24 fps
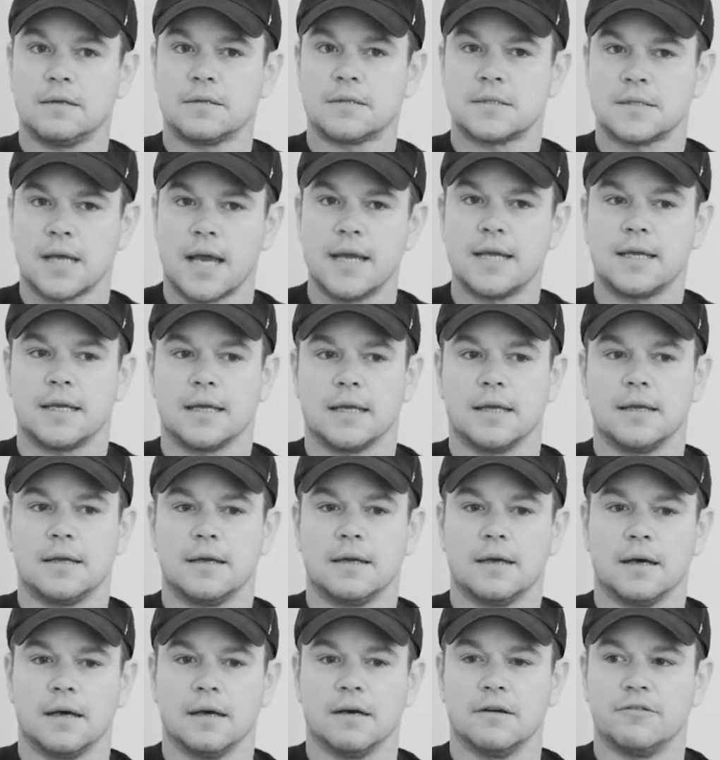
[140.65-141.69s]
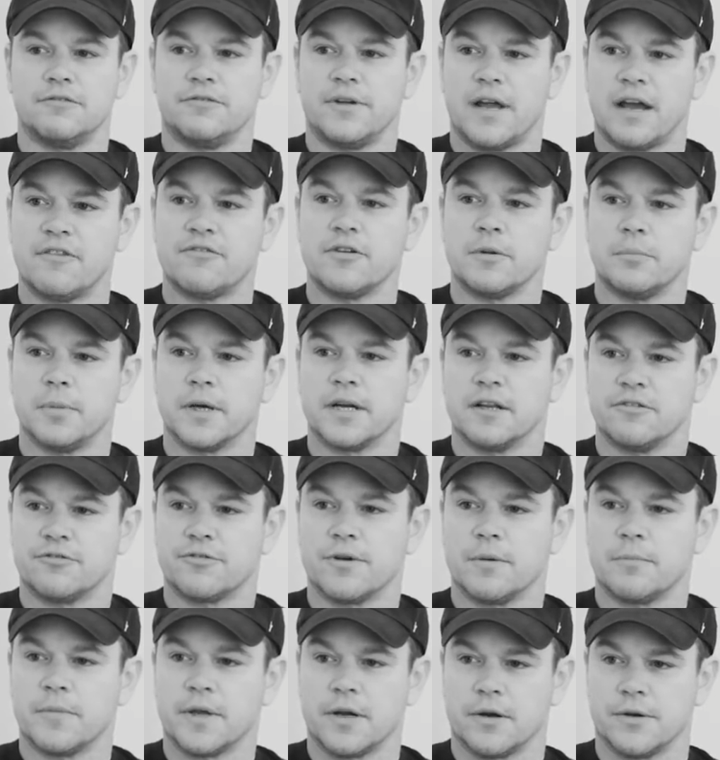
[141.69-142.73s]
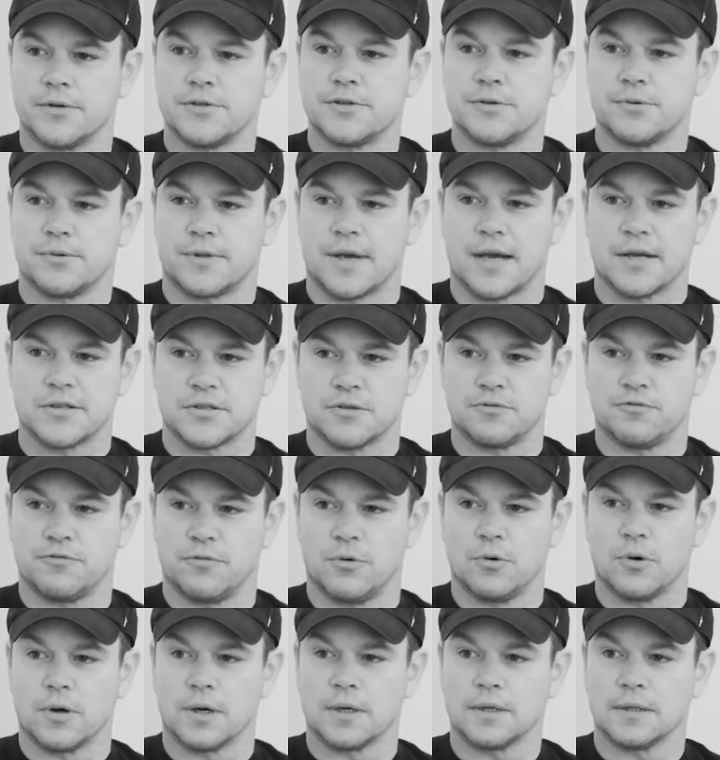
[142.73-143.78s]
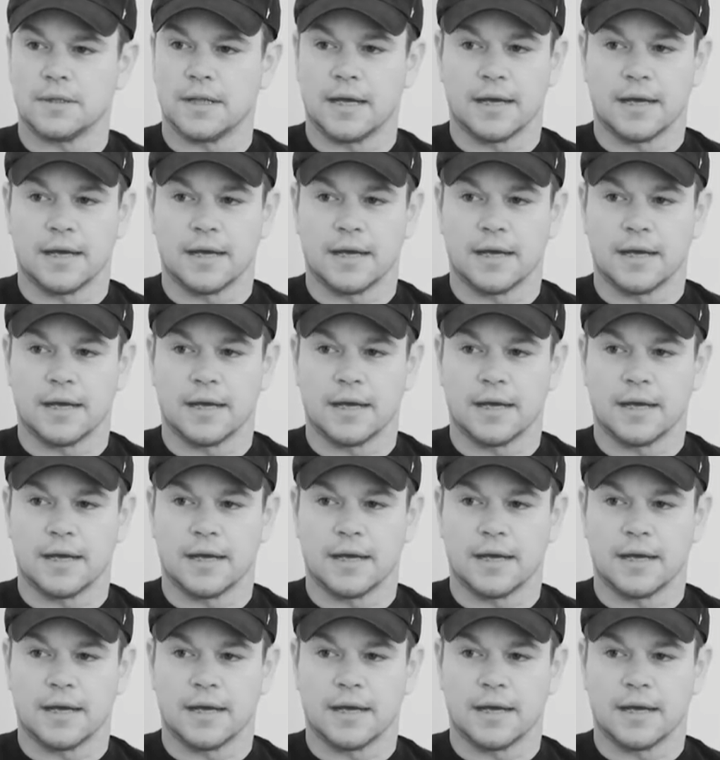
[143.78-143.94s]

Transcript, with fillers: psyche of everybody from there in 2004.